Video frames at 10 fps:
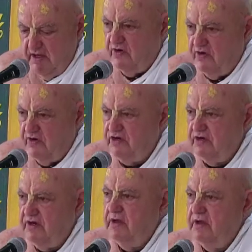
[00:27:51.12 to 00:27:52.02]
And
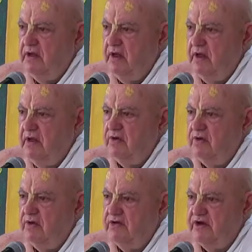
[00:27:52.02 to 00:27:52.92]
unfortunately,
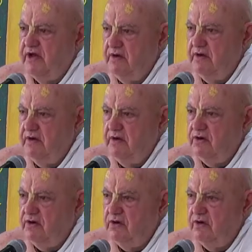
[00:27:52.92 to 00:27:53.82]
I noticed that
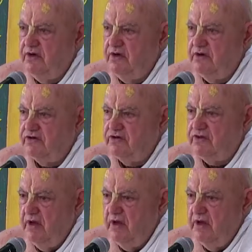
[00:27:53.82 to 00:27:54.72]
in the early
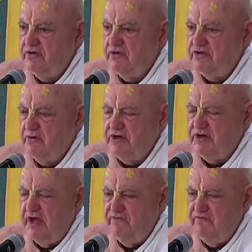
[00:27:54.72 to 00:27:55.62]
years, there's so
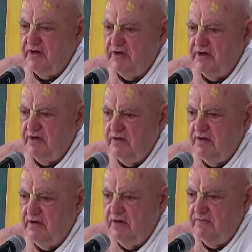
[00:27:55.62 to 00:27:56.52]
much envy in it,
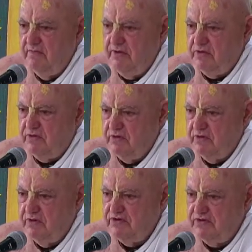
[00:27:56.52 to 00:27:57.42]
and
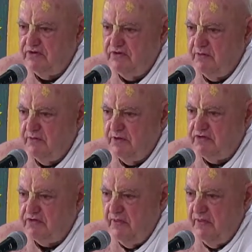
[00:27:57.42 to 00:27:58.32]
people causing so
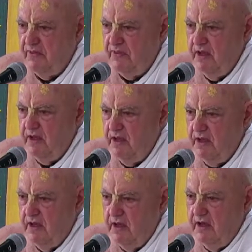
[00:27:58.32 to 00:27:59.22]
much trouble.
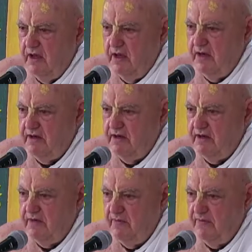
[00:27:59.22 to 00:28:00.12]
And
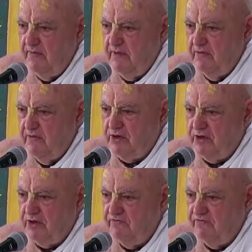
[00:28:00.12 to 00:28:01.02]
I, I was a
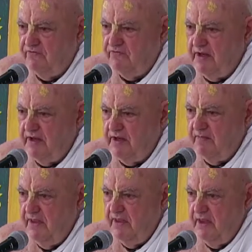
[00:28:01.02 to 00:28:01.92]
brand new
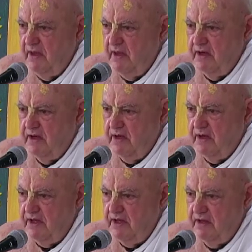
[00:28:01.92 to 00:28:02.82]
devotee,
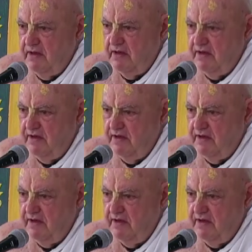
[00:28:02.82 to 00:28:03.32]
and I